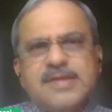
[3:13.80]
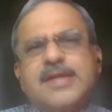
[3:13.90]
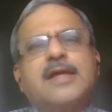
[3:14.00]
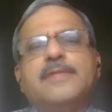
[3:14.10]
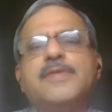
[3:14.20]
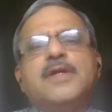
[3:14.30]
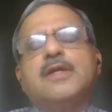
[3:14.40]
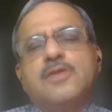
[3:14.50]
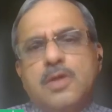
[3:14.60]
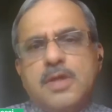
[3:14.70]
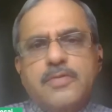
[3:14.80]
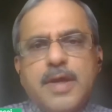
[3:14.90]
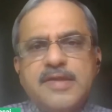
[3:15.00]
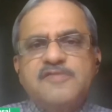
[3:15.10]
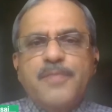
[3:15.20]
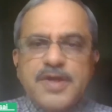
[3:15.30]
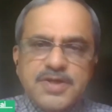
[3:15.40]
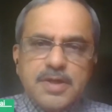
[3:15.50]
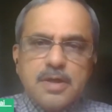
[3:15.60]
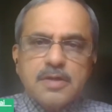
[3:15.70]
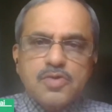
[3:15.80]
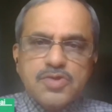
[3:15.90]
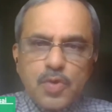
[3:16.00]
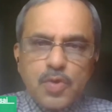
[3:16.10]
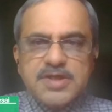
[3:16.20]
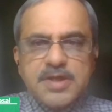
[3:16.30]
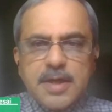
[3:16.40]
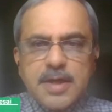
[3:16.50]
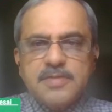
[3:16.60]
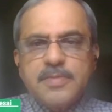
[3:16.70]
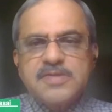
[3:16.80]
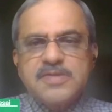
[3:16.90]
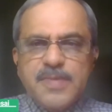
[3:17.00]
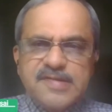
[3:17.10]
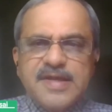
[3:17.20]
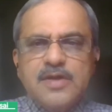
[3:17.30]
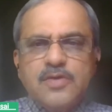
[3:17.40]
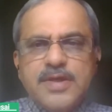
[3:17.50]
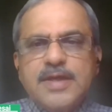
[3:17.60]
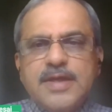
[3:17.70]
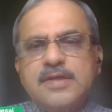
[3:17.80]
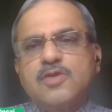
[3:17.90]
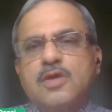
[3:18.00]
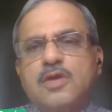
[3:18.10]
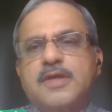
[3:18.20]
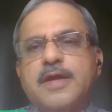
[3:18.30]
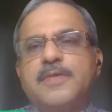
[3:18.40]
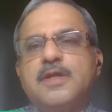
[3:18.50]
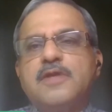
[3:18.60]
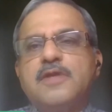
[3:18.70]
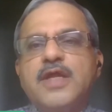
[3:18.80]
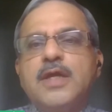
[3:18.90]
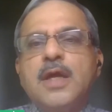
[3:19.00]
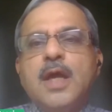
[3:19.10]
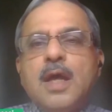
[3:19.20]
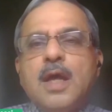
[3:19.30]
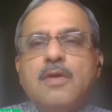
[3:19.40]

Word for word: Sitagliptin does not require a special storage condition, but please see to it that it is not kept in a very,